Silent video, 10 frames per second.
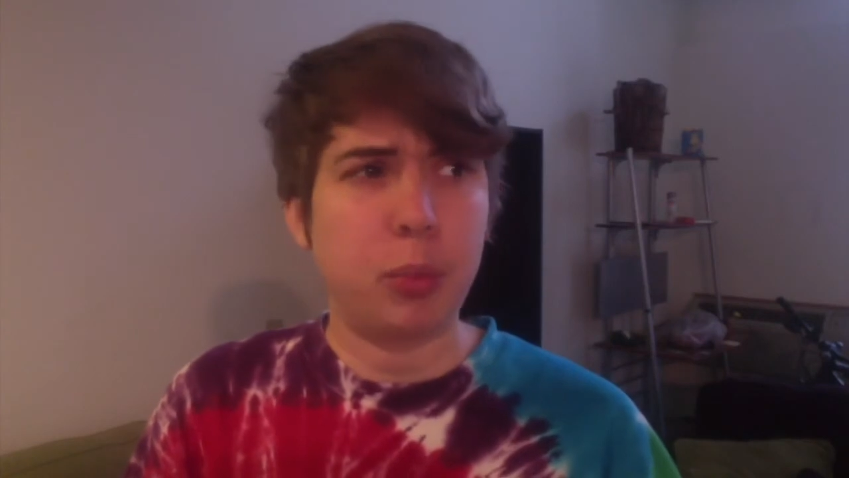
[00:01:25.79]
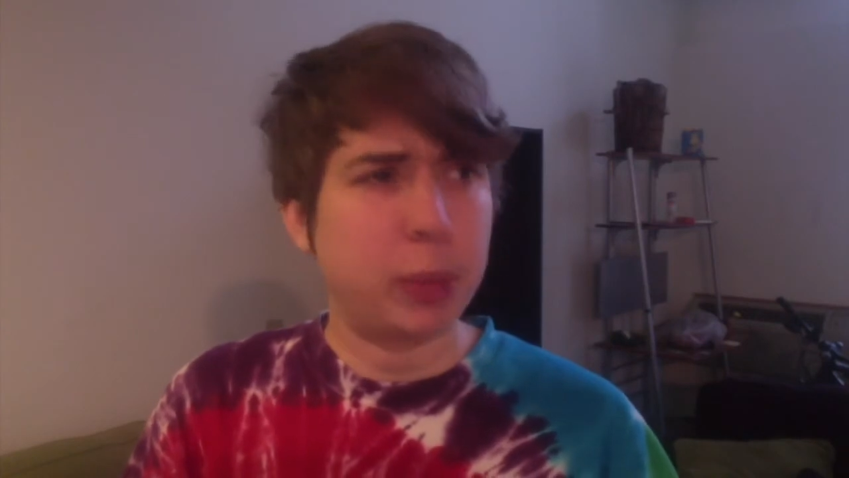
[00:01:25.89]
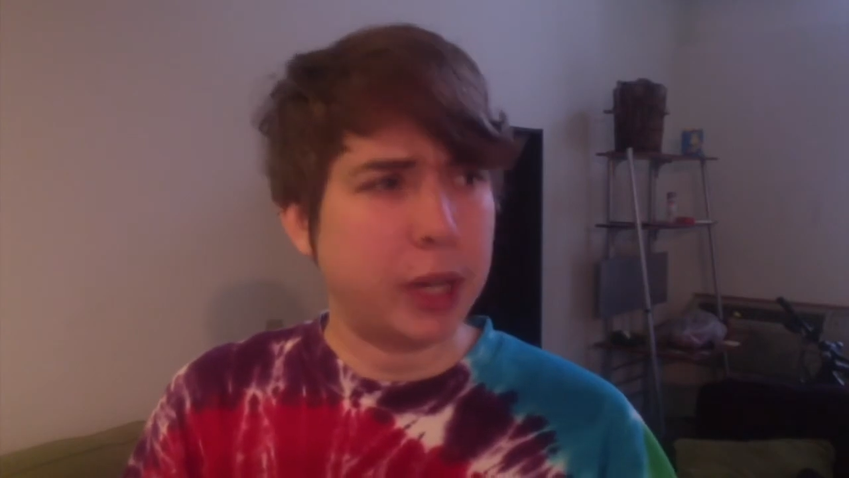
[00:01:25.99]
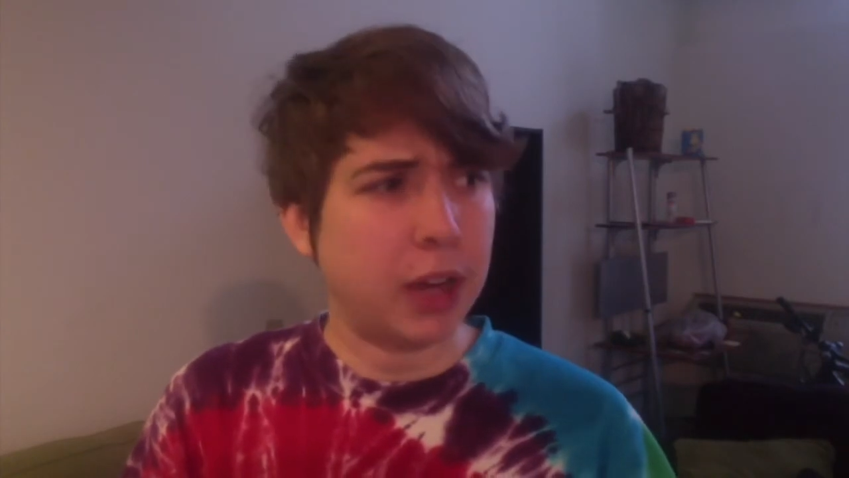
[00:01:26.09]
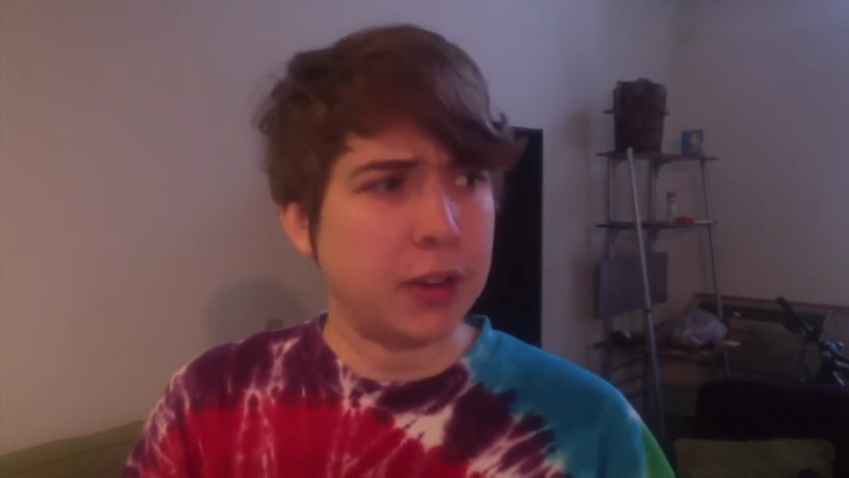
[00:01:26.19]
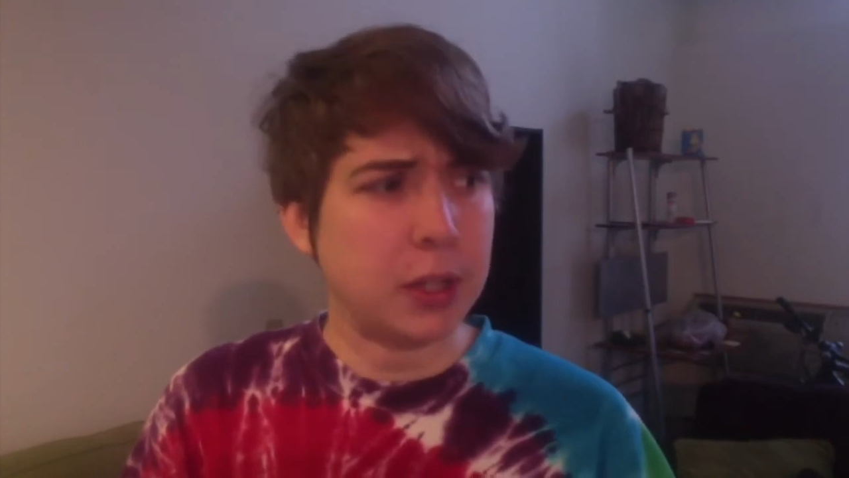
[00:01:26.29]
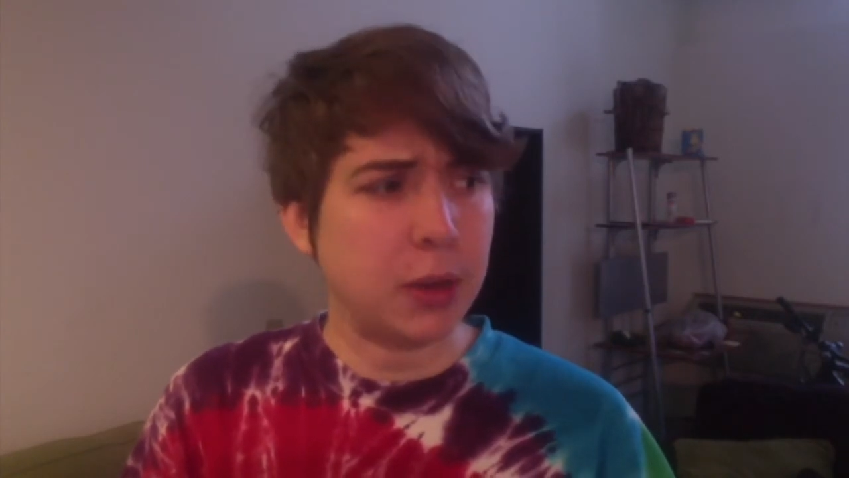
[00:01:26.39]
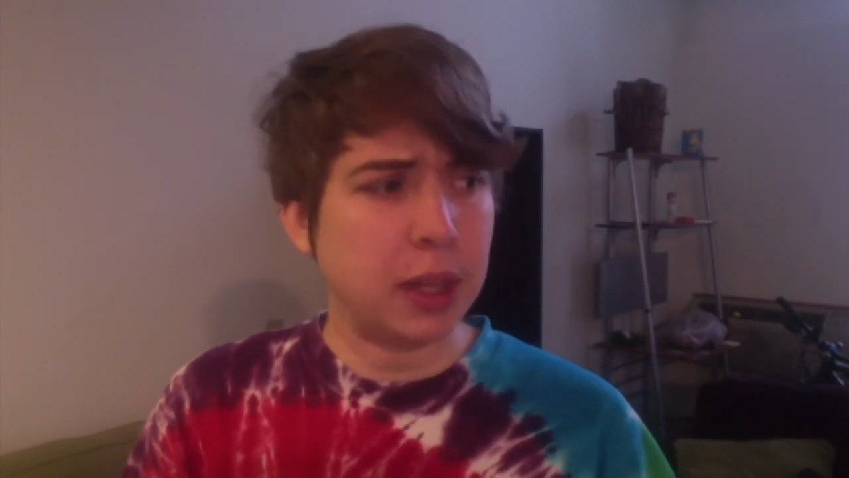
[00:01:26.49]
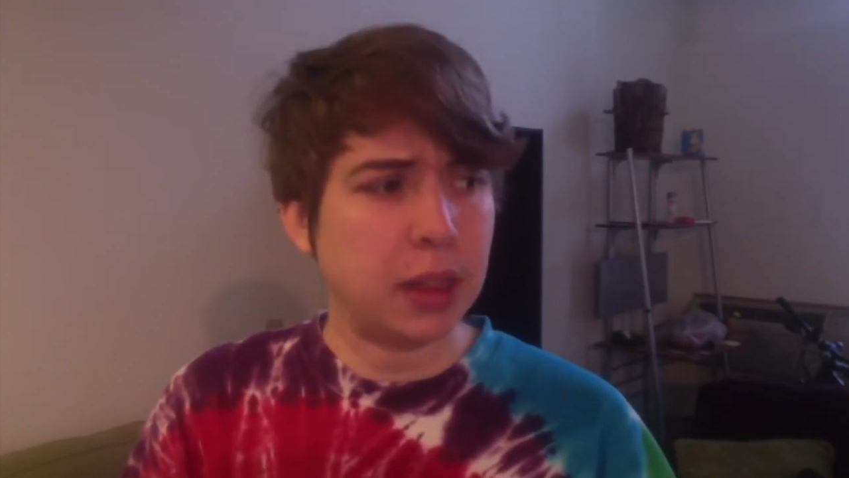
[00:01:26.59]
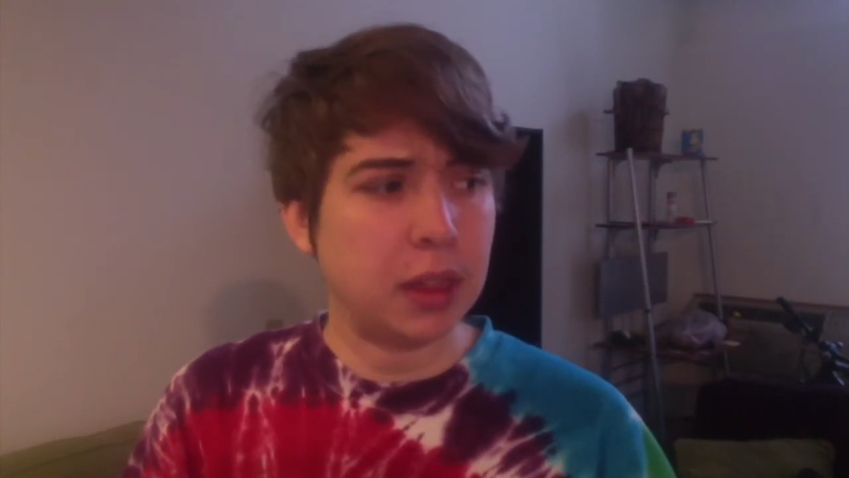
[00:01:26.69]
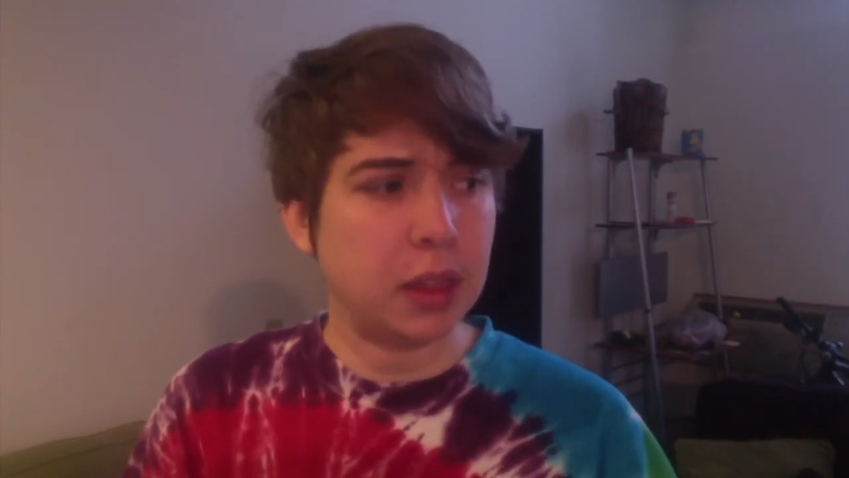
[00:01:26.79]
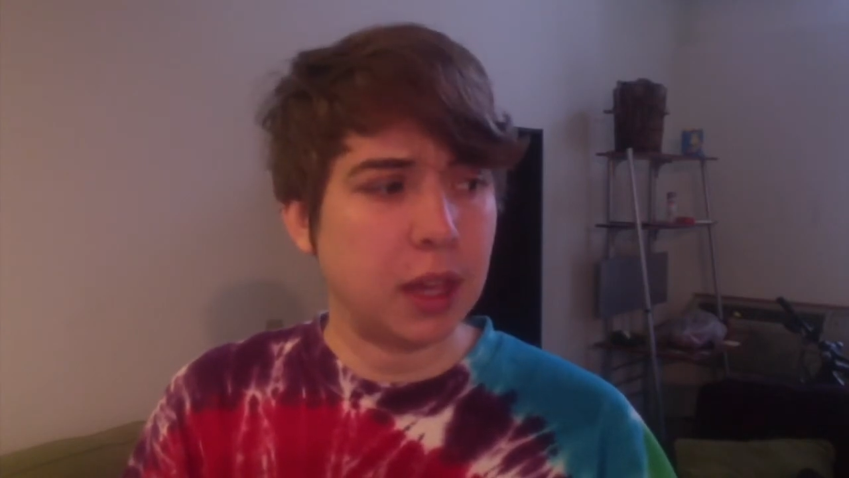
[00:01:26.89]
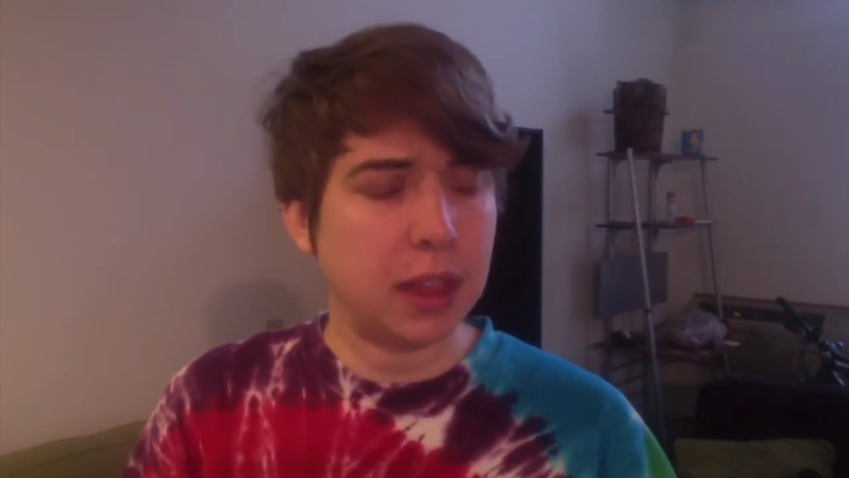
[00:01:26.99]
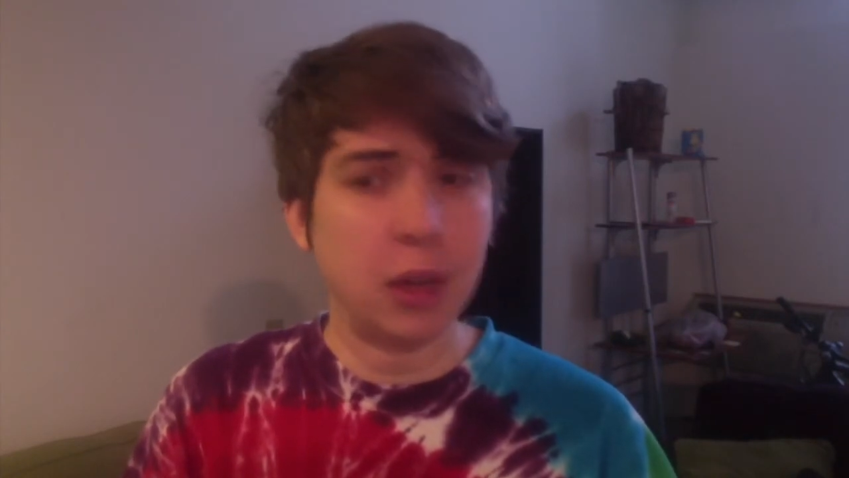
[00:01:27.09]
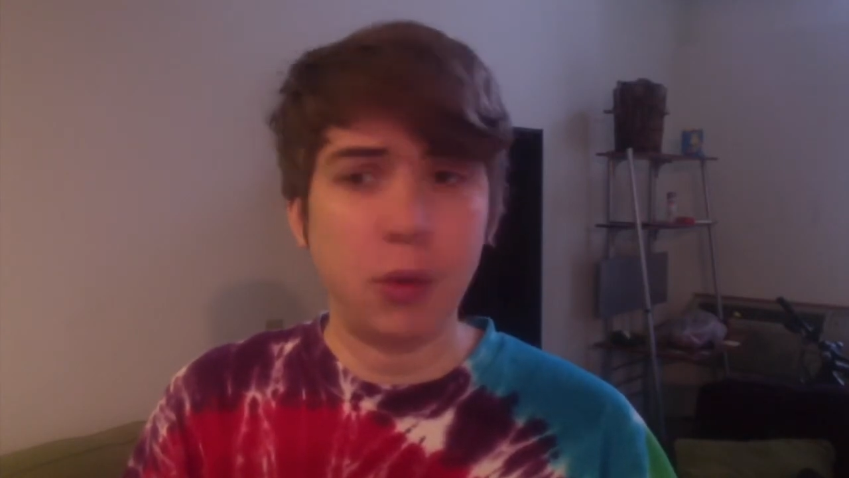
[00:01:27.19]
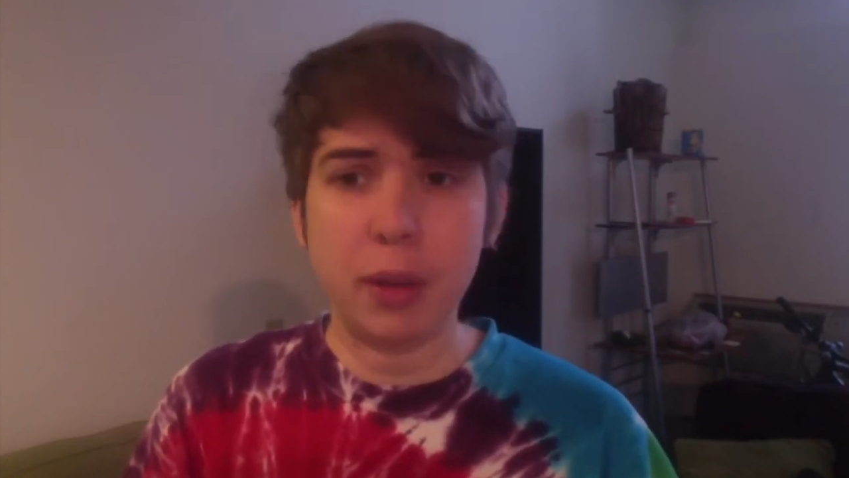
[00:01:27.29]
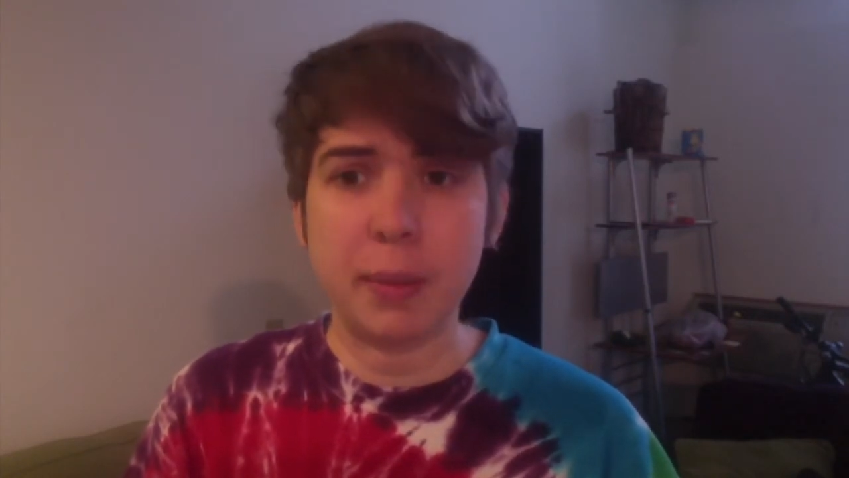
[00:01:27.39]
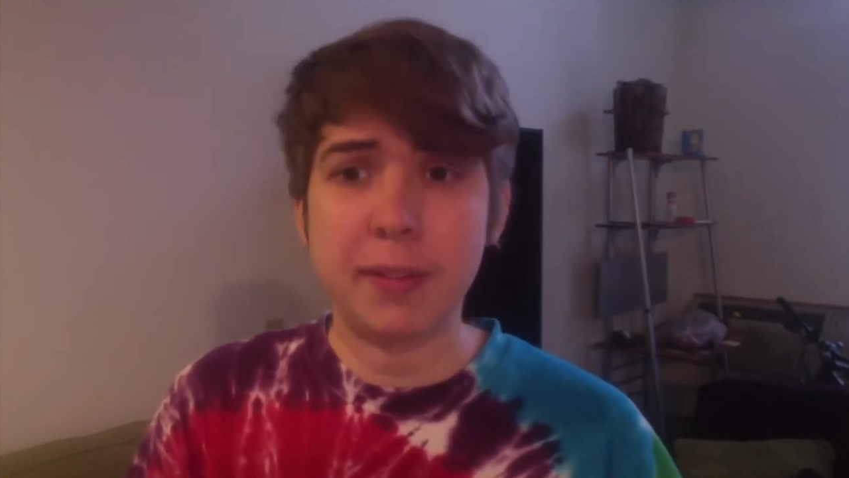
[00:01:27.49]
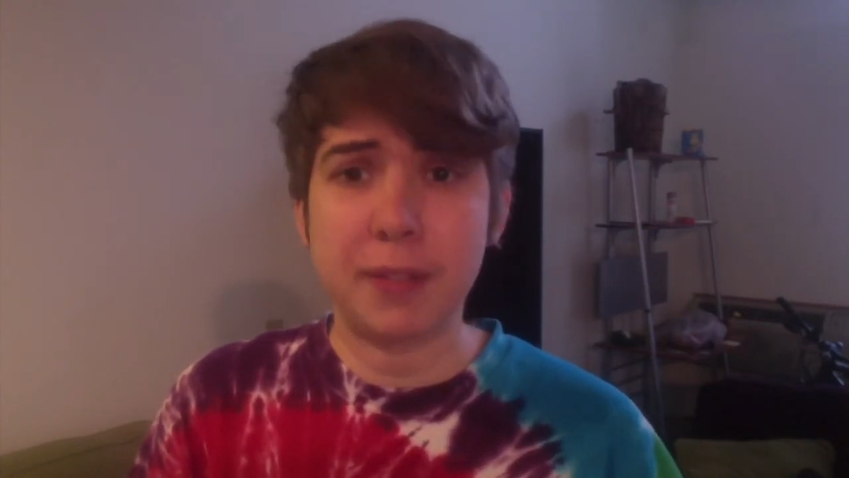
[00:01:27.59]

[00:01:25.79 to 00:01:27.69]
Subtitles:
but also I think one of my